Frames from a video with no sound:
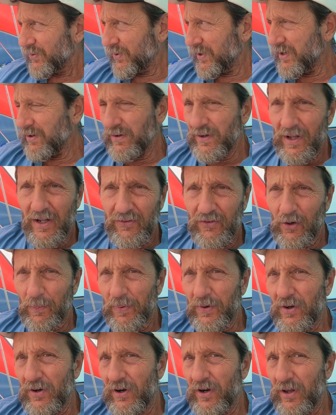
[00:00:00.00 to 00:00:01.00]
When you're an
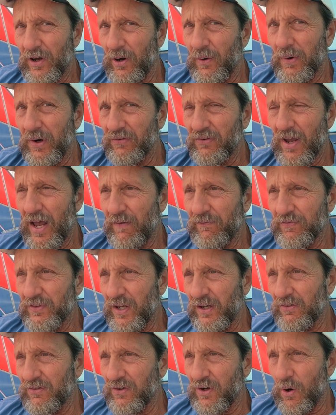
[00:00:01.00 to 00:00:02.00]
entrepreneur, you always have
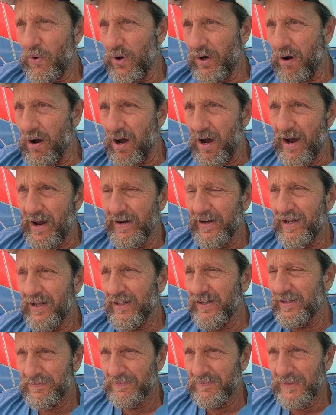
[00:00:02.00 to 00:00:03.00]
things going on,
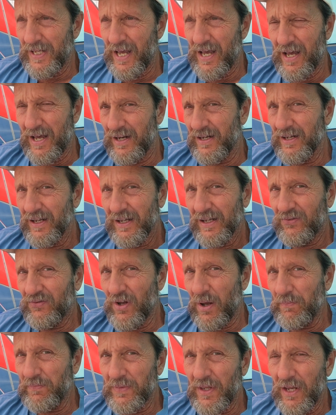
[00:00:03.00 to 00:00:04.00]
and
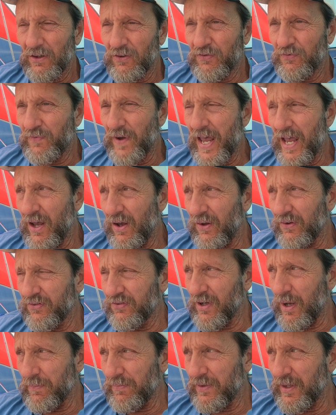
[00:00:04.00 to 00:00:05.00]
some things fail,
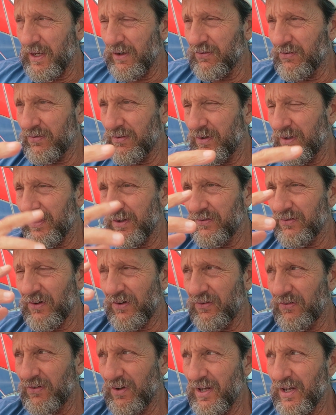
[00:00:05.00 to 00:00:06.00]
some things
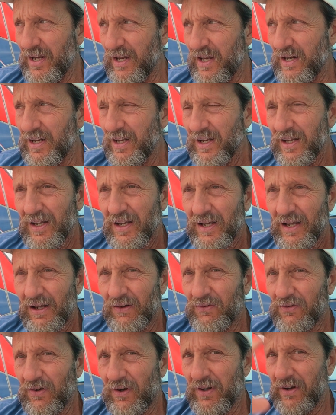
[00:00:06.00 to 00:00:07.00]
succeed,
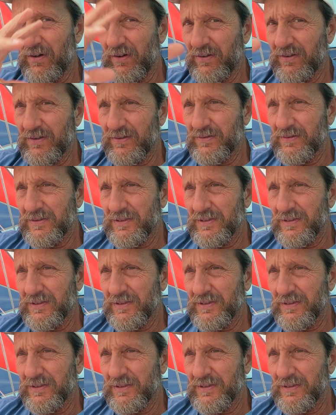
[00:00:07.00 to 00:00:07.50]
and so you're,